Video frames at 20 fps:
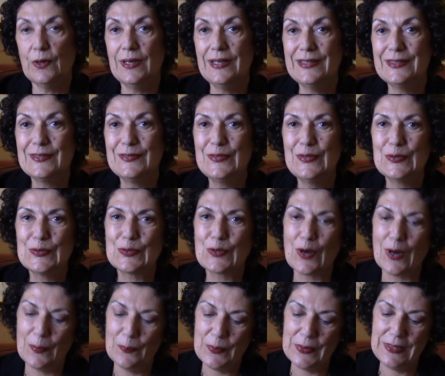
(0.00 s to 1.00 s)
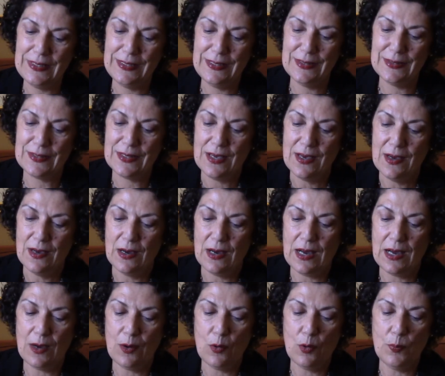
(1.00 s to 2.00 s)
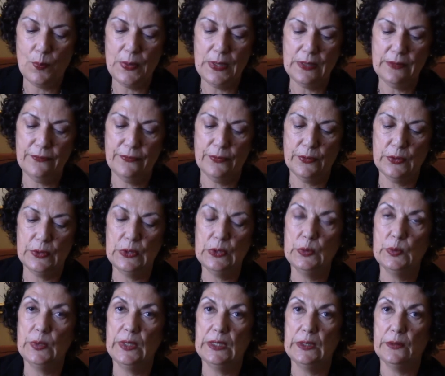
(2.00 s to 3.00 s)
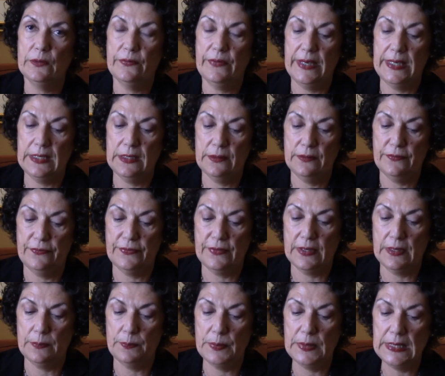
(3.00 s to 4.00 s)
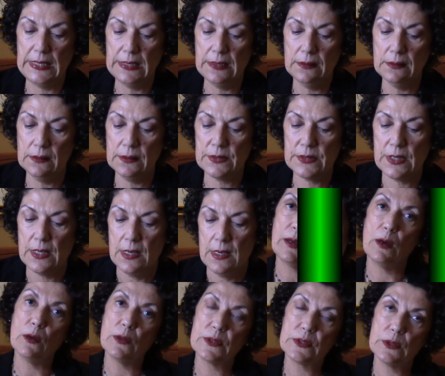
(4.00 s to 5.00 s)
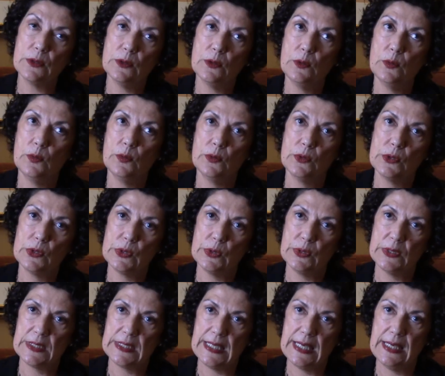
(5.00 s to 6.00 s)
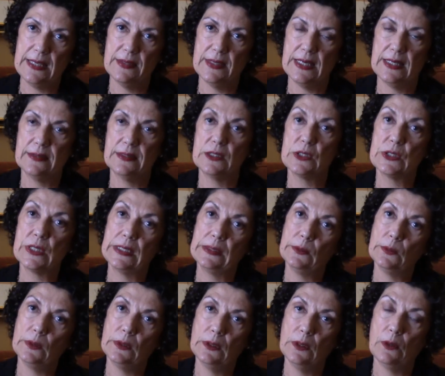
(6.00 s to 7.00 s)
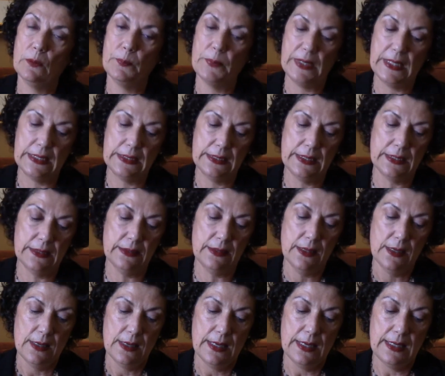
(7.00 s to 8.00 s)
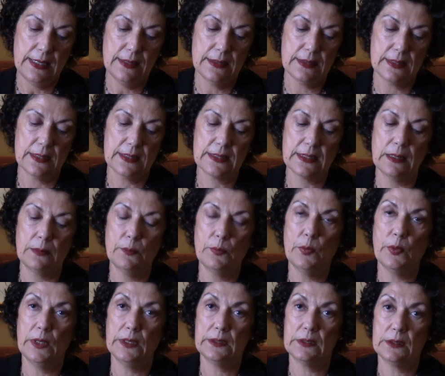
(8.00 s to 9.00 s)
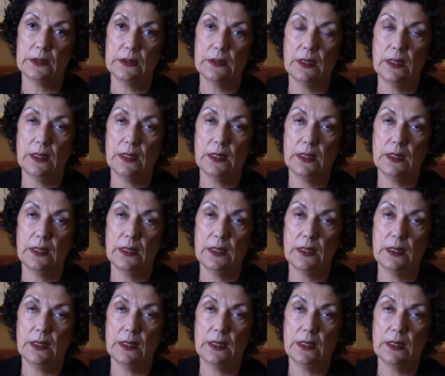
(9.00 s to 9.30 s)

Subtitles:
interviewed companies are hoping for new innovative appeals. Also, should say that the general opinion is somewhat